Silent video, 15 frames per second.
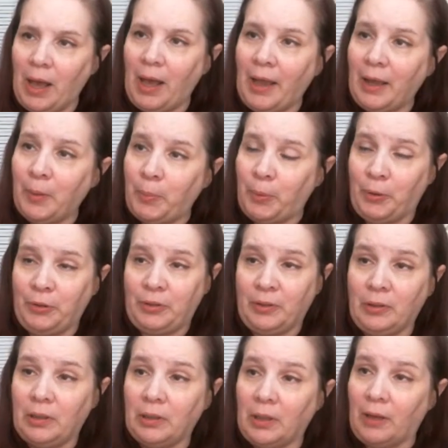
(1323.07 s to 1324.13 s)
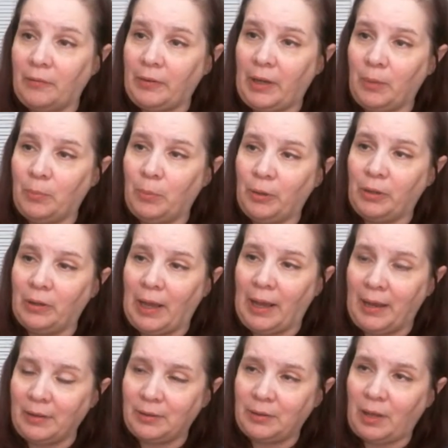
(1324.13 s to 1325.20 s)
I personally love amber
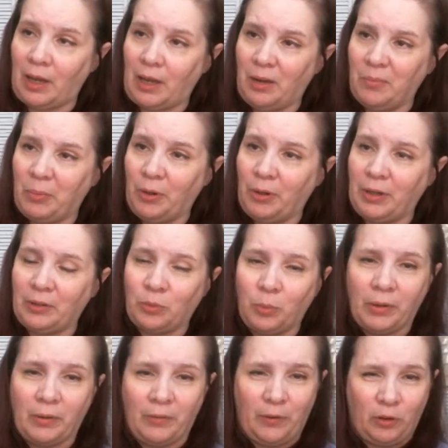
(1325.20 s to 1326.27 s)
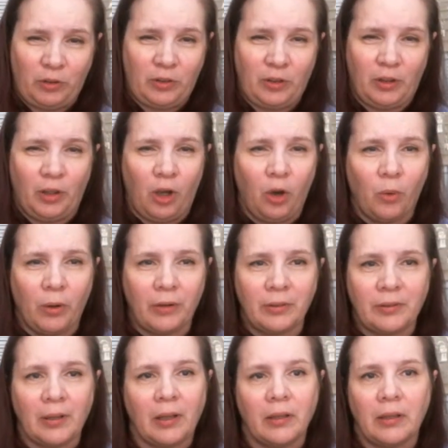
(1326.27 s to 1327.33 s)
glass. Amber is one of the slower
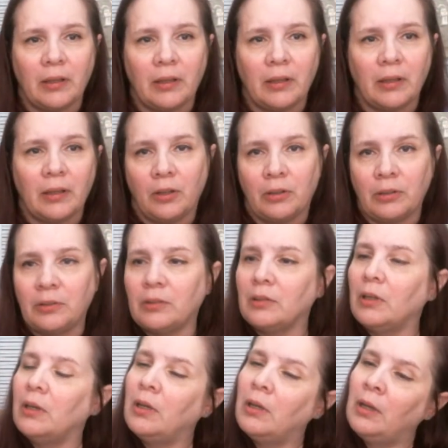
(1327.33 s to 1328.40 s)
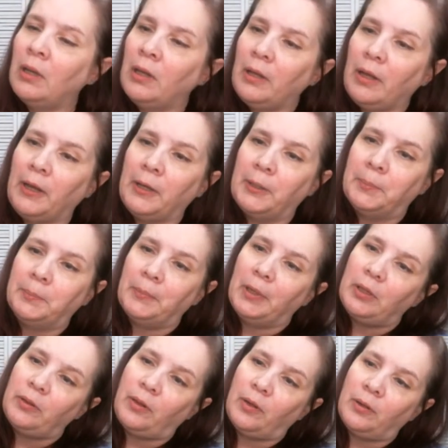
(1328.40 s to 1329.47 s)
selling colors.
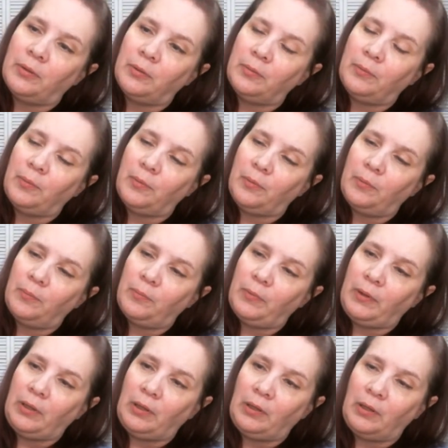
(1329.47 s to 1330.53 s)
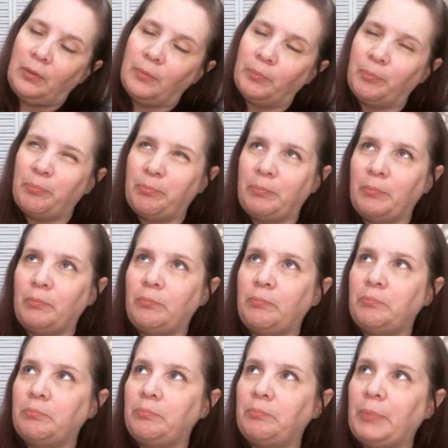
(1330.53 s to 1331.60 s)
Um, the the
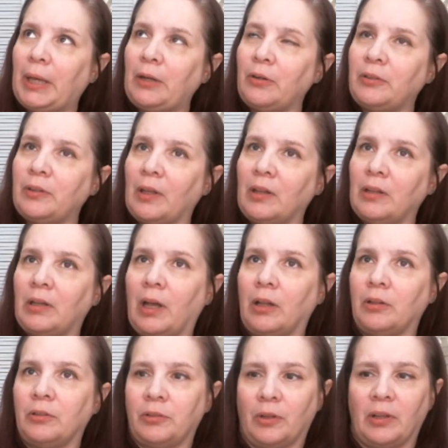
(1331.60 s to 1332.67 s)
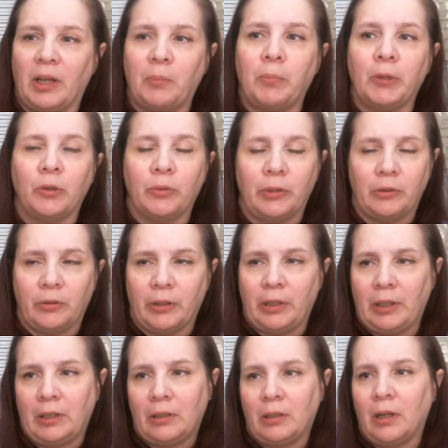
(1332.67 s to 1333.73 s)
better selling colors are like blue and
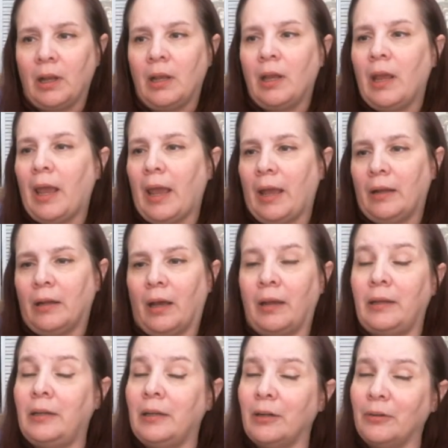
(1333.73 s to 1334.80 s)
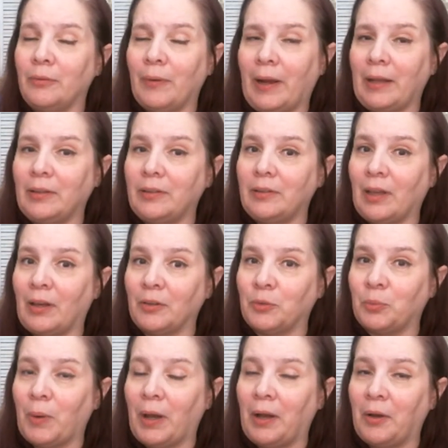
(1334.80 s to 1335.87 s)
green. And I hear red sells
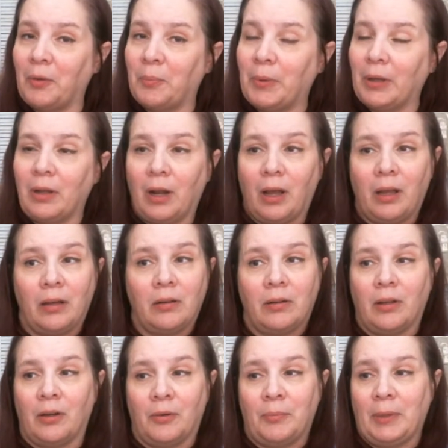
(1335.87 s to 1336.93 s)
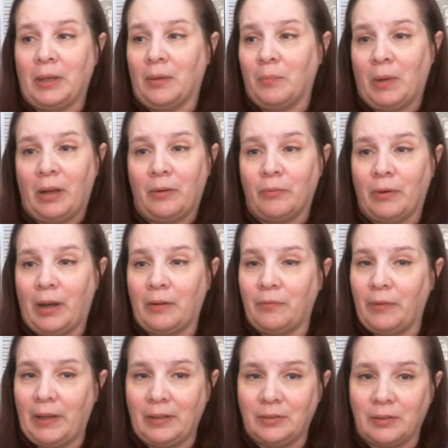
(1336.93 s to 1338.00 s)
well, but I don't know, man. My red
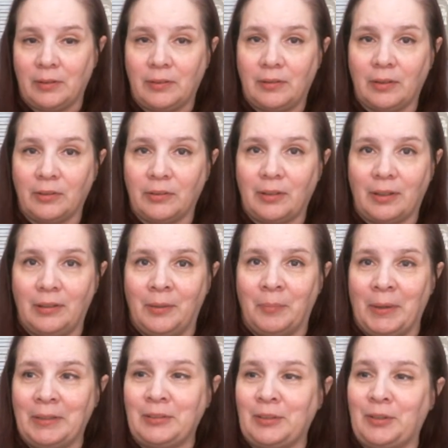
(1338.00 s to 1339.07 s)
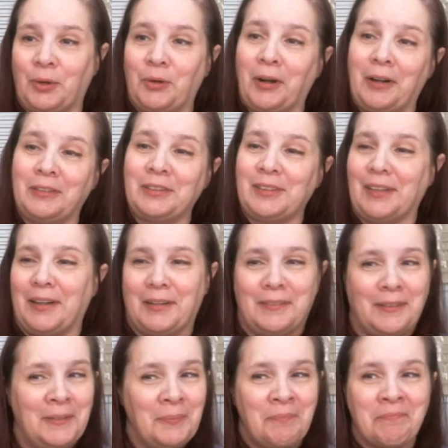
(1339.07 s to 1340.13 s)
vase is still sitting in my store, so
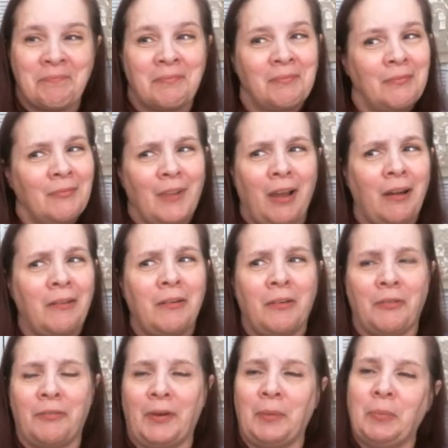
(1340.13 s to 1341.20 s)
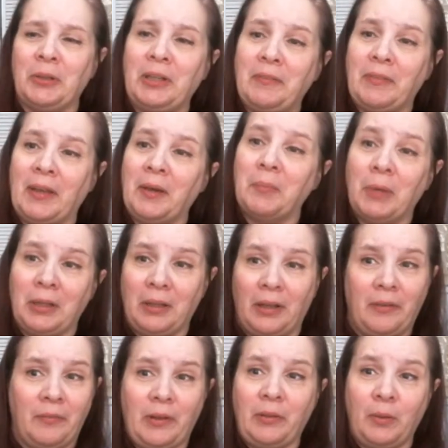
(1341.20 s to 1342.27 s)
I don't know if I believe that. My
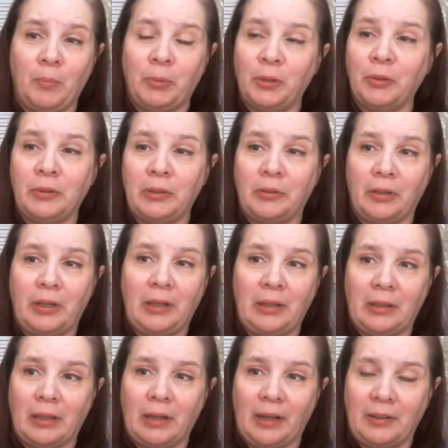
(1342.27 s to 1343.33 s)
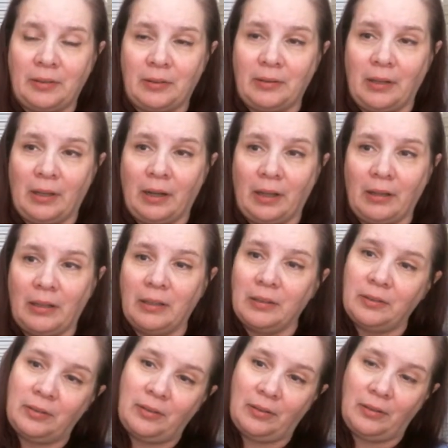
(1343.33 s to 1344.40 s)
everything blue and green that I that I
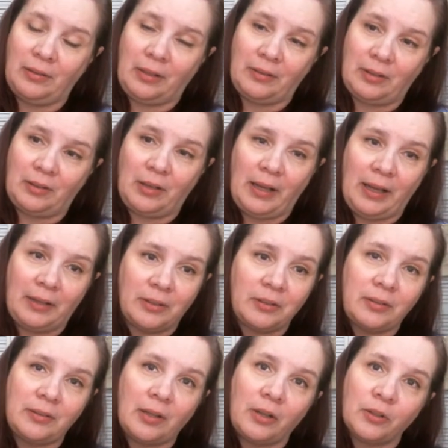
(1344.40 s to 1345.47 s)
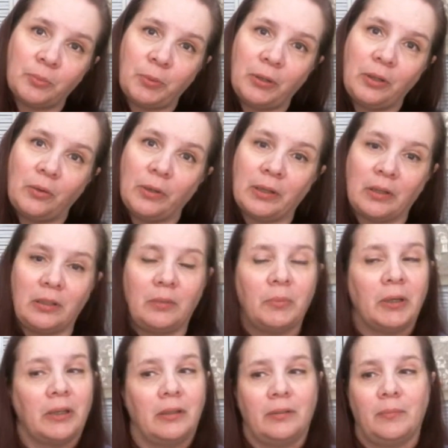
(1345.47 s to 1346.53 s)
list that's glass sells pretty quickly,
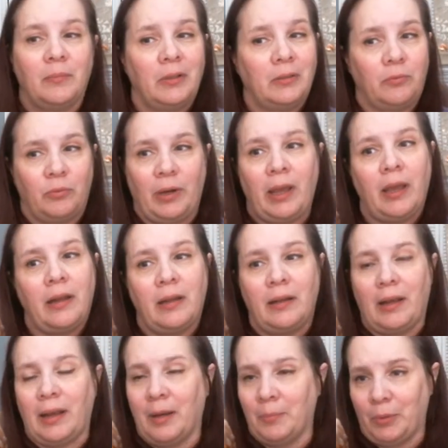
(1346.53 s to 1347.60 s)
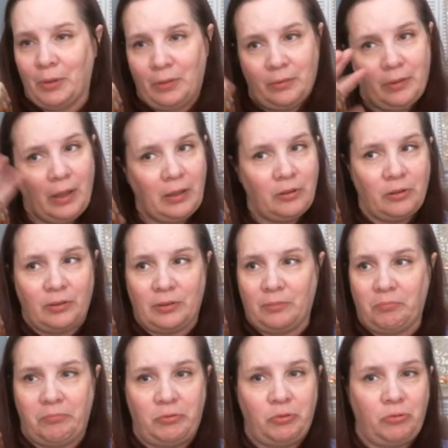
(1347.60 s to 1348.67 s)
but uh, red and amber they just
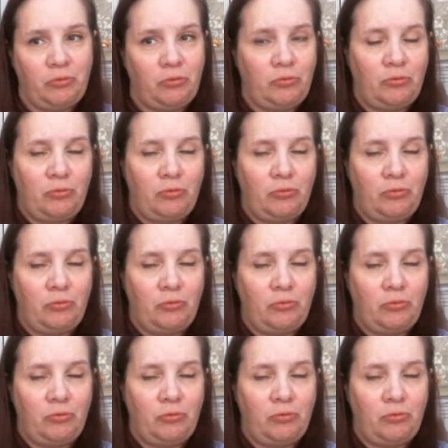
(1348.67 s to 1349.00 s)
psh,